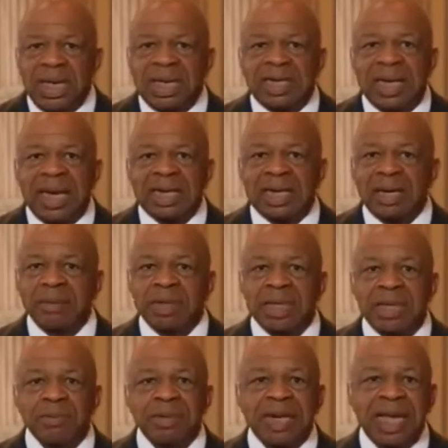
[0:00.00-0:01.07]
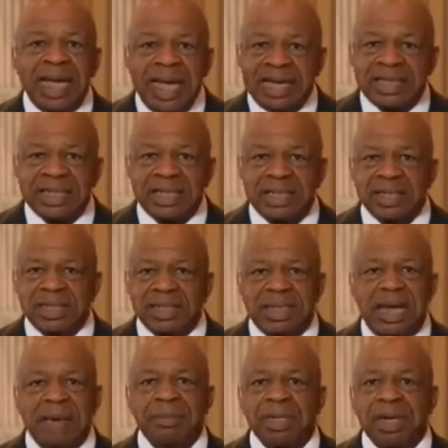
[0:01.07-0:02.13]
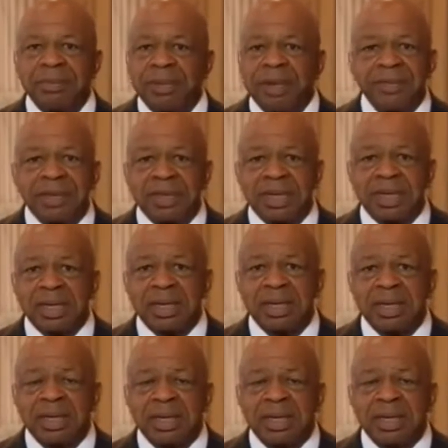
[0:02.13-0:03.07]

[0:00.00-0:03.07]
and not coming in with a hatchet just chopping up everything.